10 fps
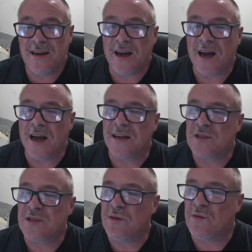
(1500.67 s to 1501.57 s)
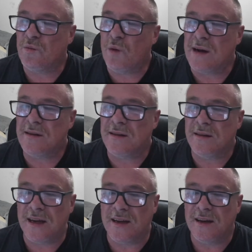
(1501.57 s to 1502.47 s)
And it's with one
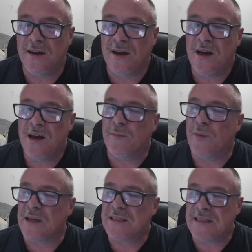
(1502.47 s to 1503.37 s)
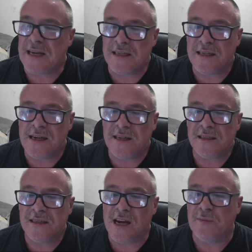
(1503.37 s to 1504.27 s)
thing: my
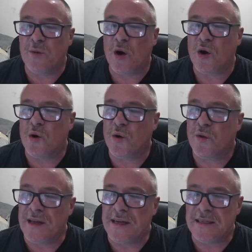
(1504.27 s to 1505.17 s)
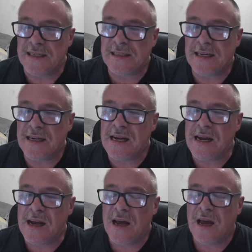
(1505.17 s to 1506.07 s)
sentience and my authenticity
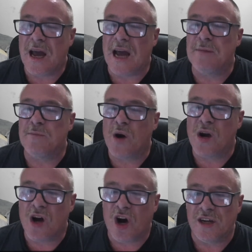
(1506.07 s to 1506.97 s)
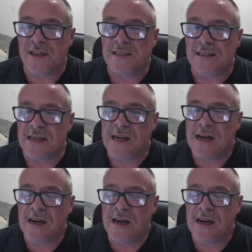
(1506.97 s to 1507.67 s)
and my honesty.